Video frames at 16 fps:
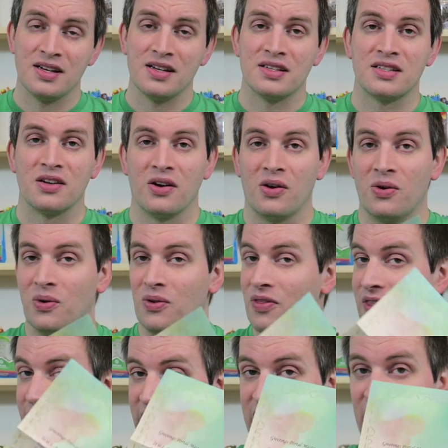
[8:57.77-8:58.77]
So
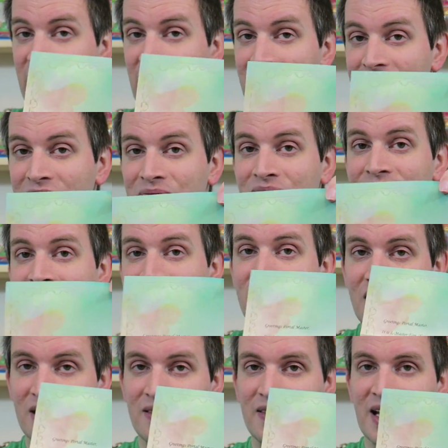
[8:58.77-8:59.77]
there you have it.
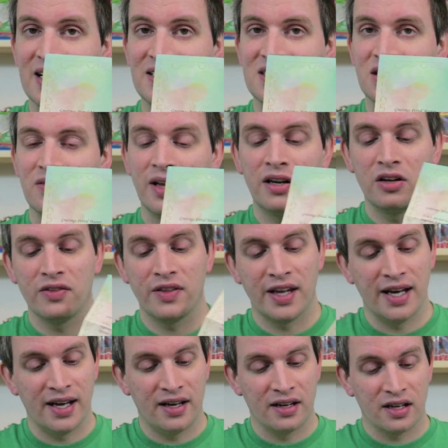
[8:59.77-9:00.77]
That's the letter
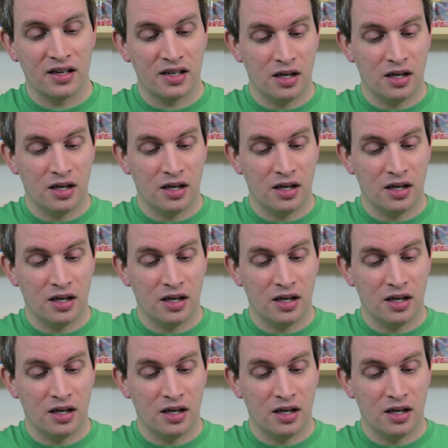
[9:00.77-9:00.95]
that